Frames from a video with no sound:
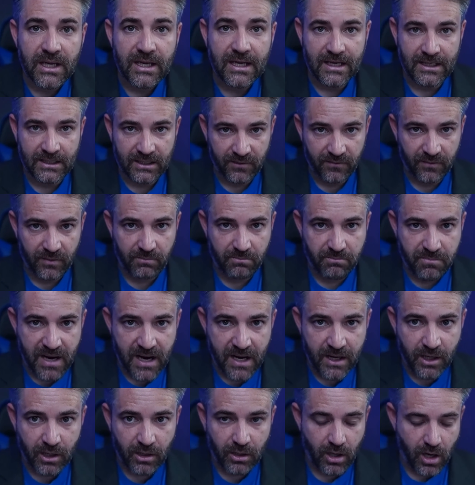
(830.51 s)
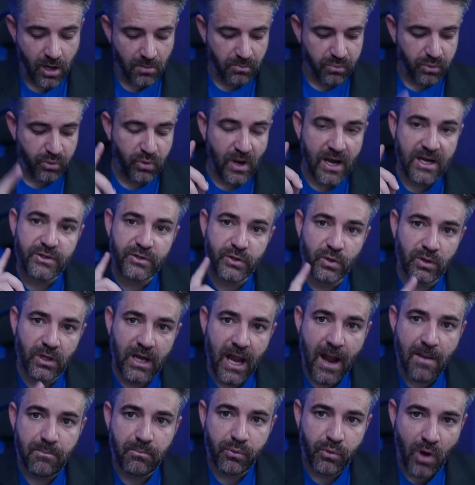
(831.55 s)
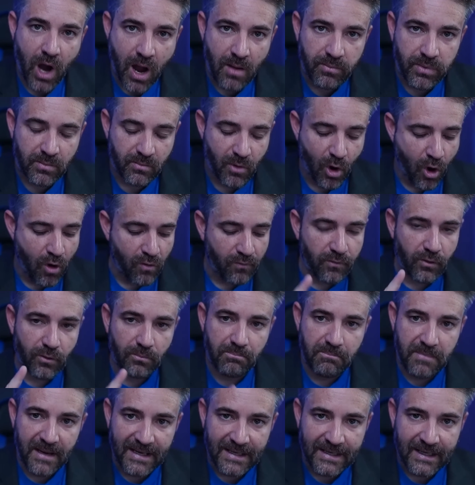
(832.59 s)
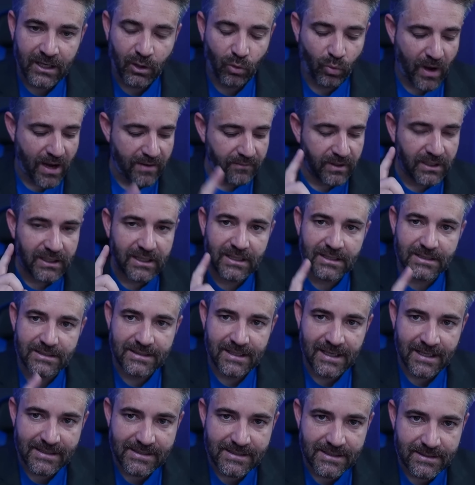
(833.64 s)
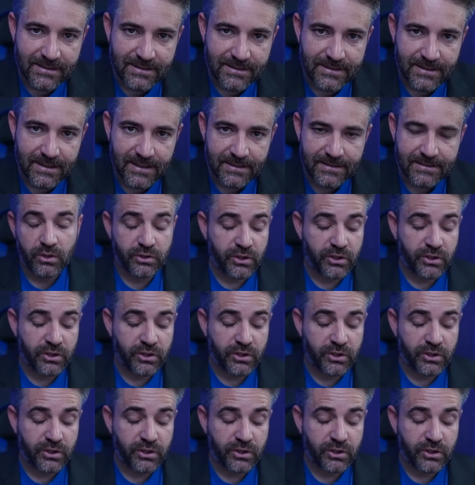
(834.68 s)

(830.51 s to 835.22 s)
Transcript: an even bigger appraisal gap problem, overbidding, waiving contingencies,